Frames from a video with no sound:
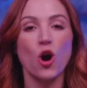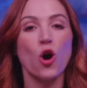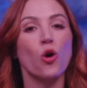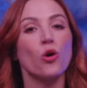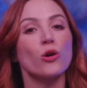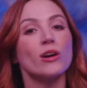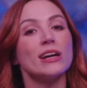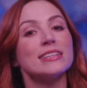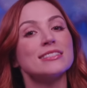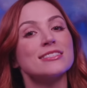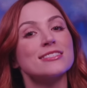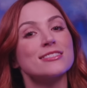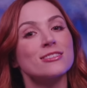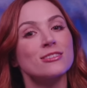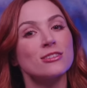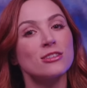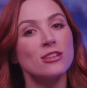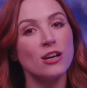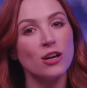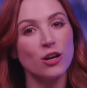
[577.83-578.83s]
or a
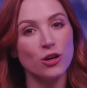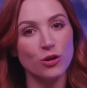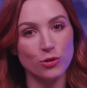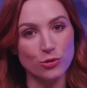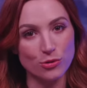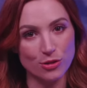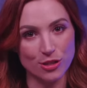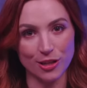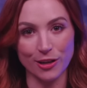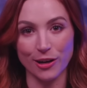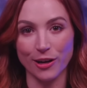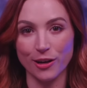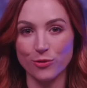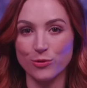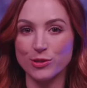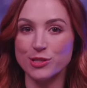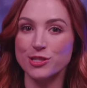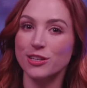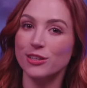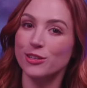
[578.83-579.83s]
slow turn,
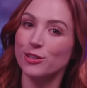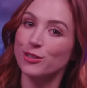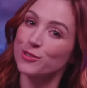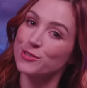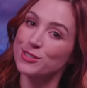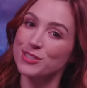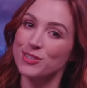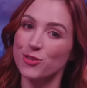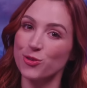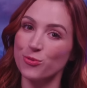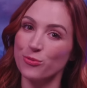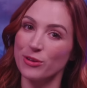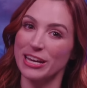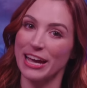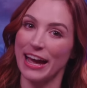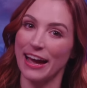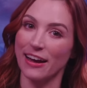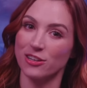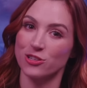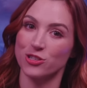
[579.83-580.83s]
which includes 3
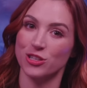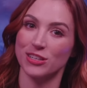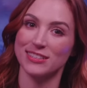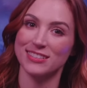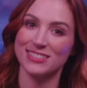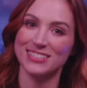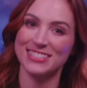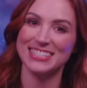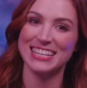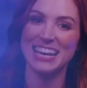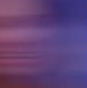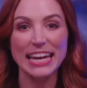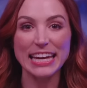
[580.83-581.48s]
actions.